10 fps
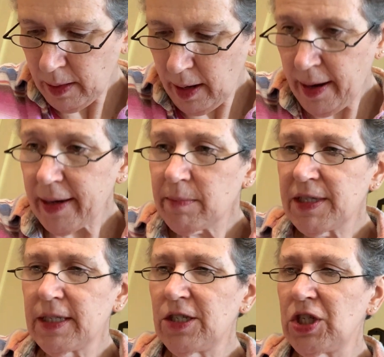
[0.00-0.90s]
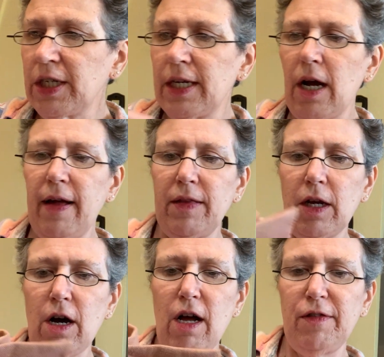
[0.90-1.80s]
am stitching it on the
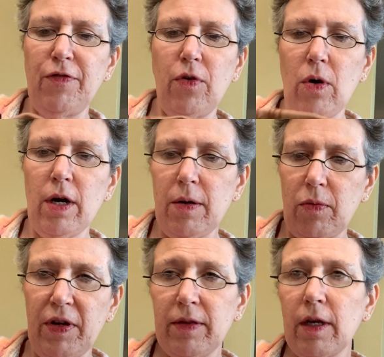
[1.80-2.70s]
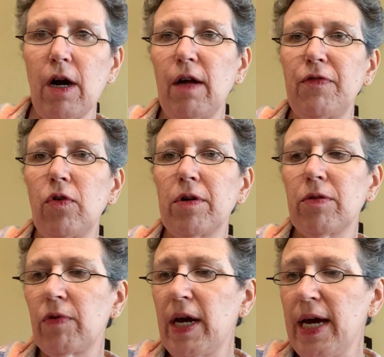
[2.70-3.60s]
called for with the called for
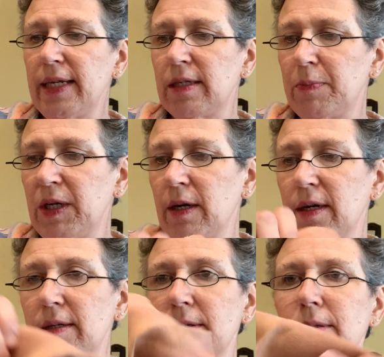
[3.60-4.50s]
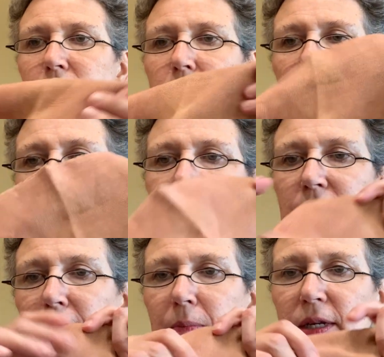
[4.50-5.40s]
threads because, as
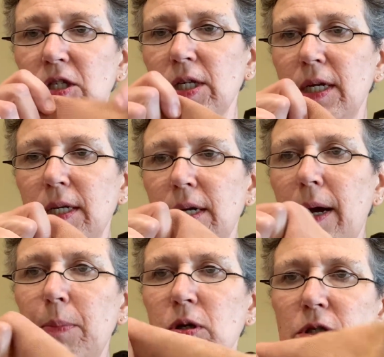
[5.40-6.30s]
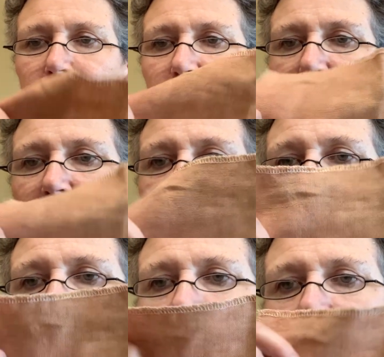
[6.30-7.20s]
I mentioned, I purchased a
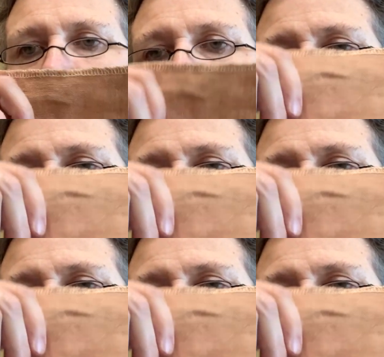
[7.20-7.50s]
kit from